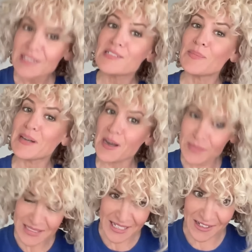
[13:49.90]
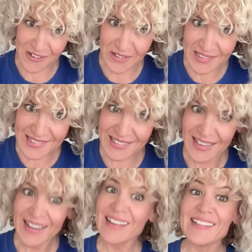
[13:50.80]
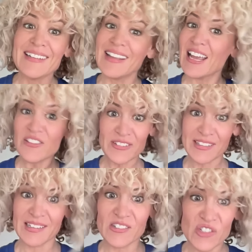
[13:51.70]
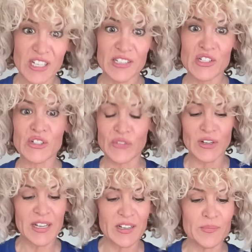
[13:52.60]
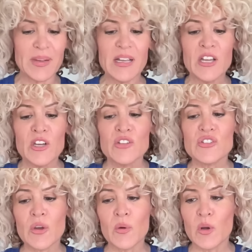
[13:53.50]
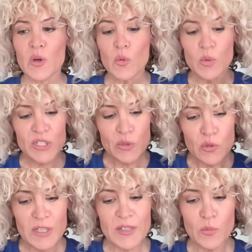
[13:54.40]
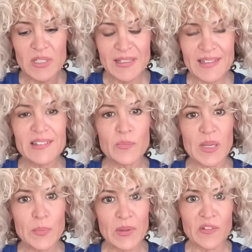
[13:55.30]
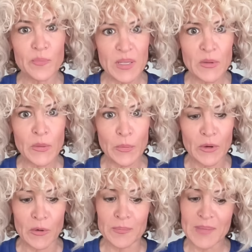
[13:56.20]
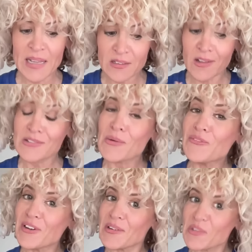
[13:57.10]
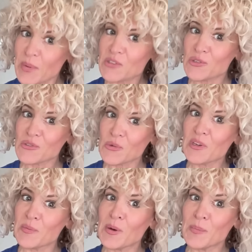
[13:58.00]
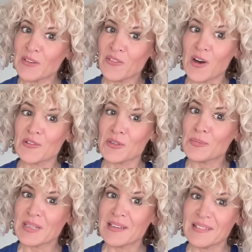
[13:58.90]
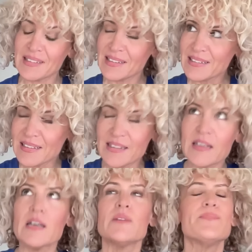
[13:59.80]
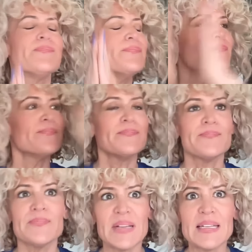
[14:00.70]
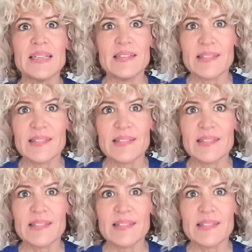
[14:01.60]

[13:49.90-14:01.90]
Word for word: to become a terrorist, and then everything changed for him. So when you look at what these people have been through, and also a very special story about my father, because he did a, he